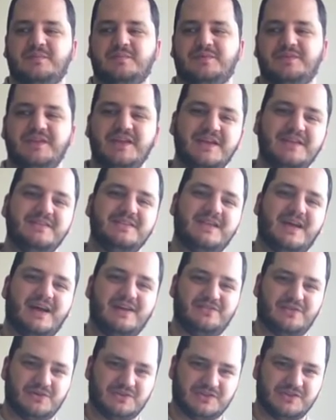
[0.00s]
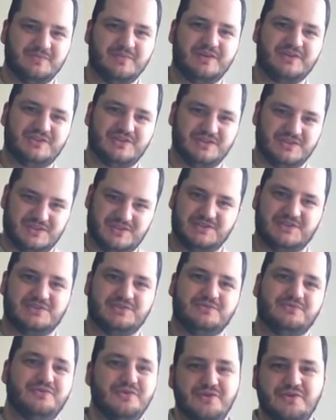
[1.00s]
But then I've also mentioned
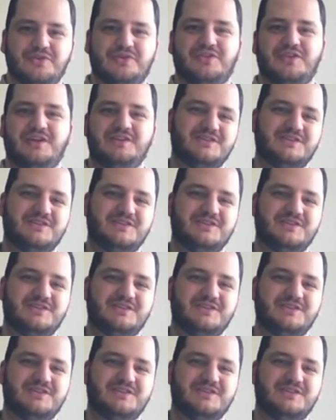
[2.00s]
Sister Ruth,